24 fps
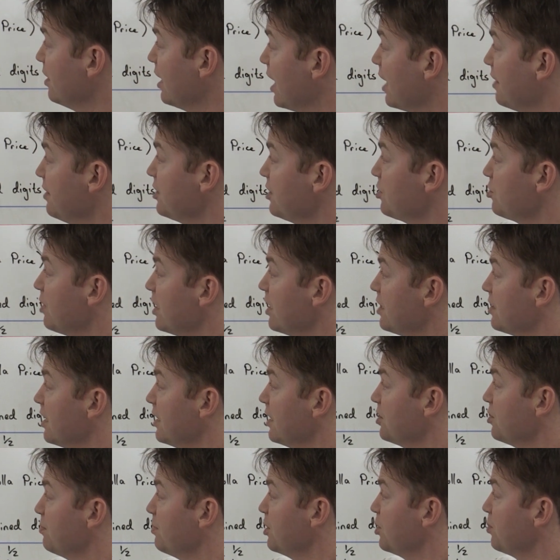And this
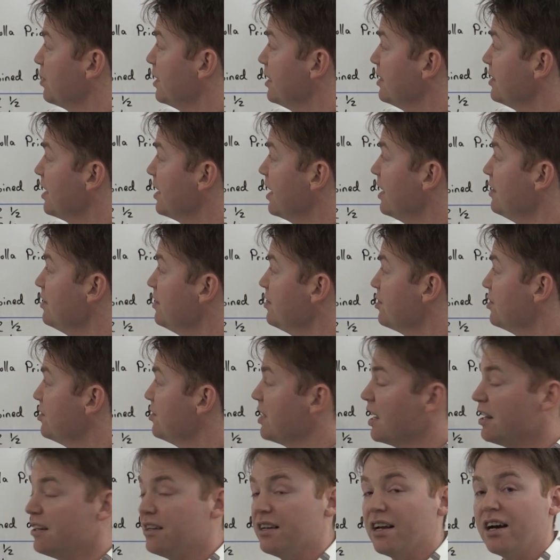translates to between 10 to
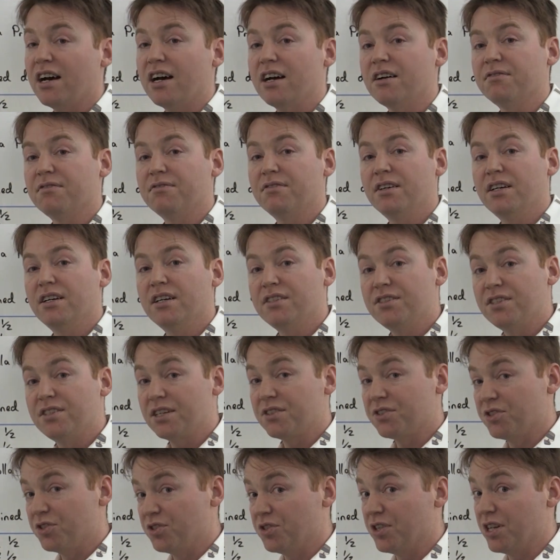10 and a half
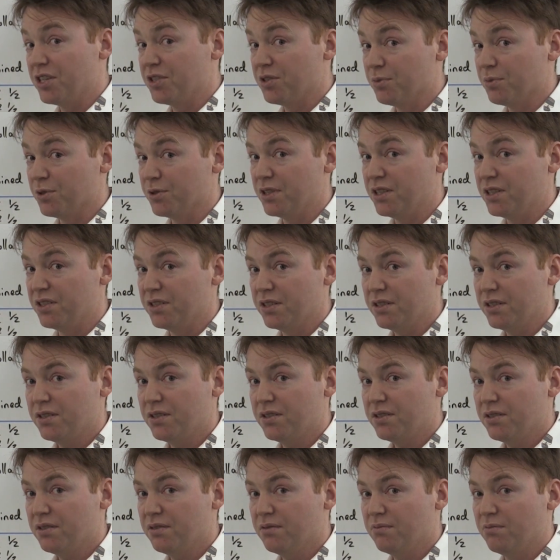sexagesimal
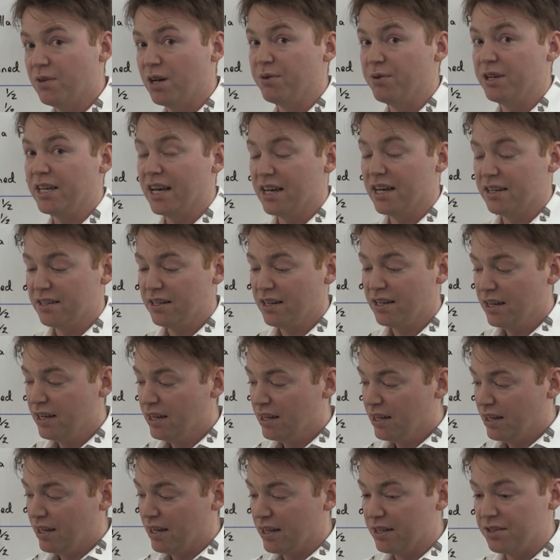digits, where we count
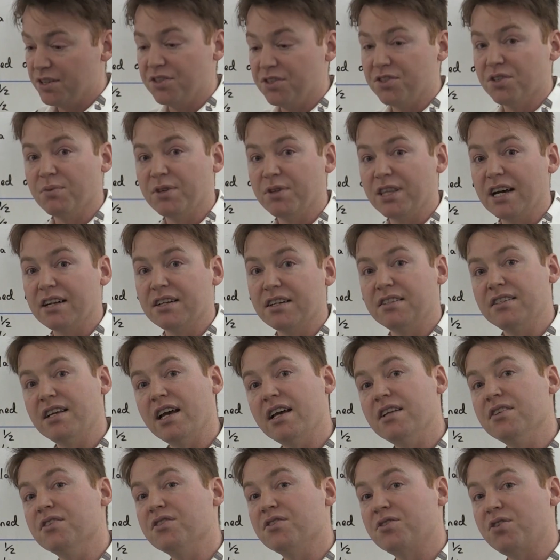a digit without a
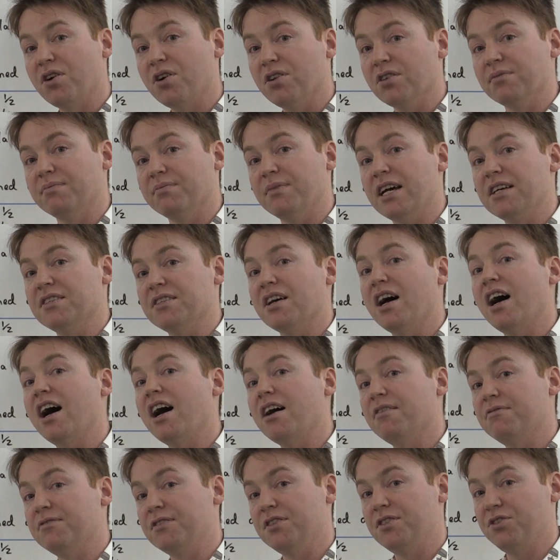tens column as
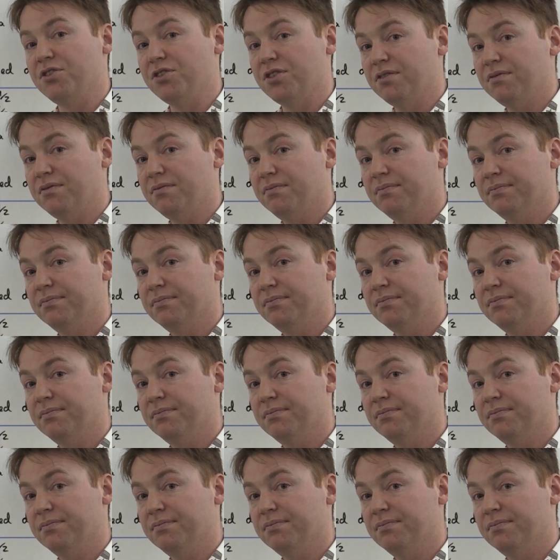half a digit.